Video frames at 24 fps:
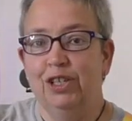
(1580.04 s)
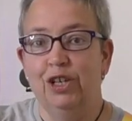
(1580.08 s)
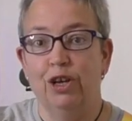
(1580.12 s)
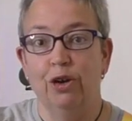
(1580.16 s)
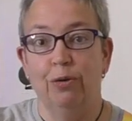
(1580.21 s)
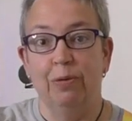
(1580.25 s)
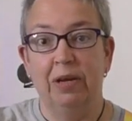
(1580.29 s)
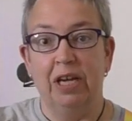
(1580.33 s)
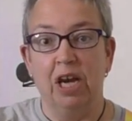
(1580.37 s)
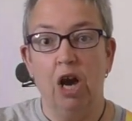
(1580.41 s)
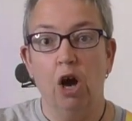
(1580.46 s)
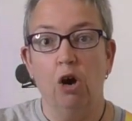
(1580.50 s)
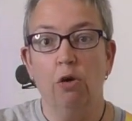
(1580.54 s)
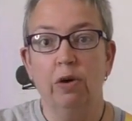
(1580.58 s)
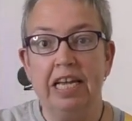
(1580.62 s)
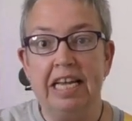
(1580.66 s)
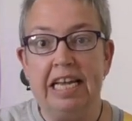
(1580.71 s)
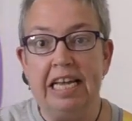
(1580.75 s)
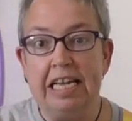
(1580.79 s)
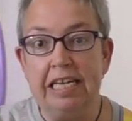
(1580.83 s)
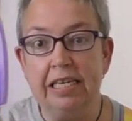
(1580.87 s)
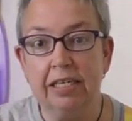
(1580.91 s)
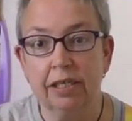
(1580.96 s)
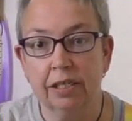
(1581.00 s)
Here we go.
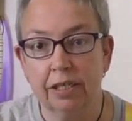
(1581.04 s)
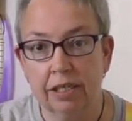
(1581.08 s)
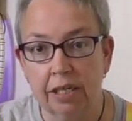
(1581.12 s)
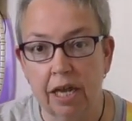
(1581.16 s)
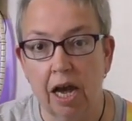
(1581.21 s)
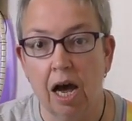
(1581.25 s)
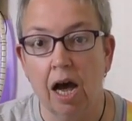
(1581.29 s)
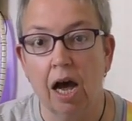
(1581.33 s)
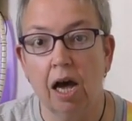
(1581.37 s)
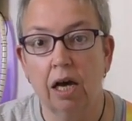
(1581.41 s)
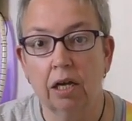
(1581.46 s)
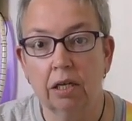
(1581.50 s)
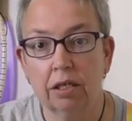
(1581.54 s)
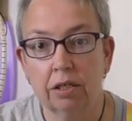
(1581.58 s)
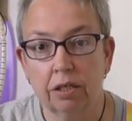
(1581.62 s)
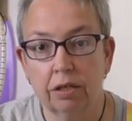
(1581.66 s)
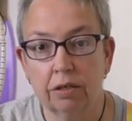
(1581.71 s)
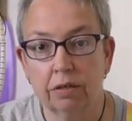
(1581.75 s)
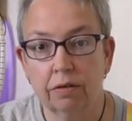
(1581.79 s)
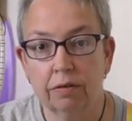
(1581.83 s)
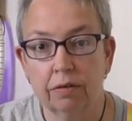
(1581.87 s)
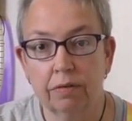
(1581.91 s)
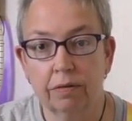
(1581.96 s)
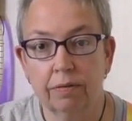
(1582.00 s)
E to start.
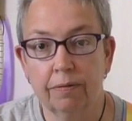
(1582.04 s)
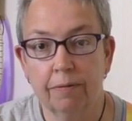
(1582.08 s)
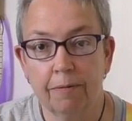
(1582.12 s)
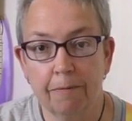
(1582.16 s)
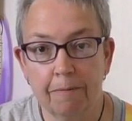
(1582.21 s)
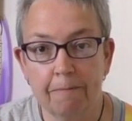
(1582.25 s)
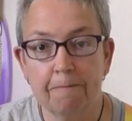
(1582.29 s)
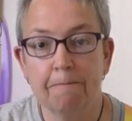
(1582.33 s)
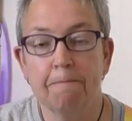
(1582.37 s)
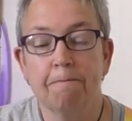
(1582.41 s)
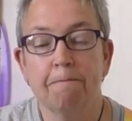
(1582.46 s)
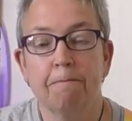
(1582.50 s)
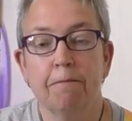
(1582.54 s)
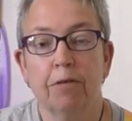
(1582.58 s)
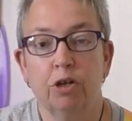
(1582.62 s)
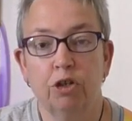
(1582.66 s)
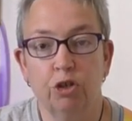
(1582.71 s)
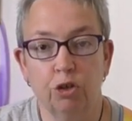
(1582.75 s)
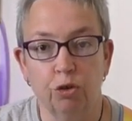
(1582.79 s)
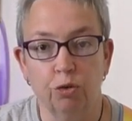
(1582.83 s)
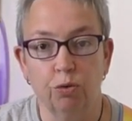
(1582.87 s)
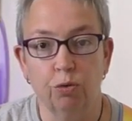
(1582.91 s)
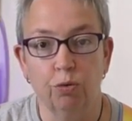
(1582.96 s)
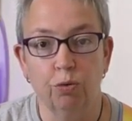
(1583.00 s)

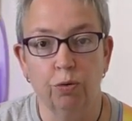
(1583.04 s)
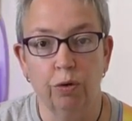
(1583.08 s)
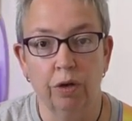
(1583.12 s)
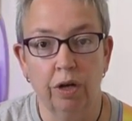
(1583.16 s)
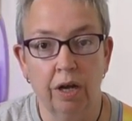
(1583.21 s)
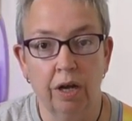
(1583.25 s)
Two, three.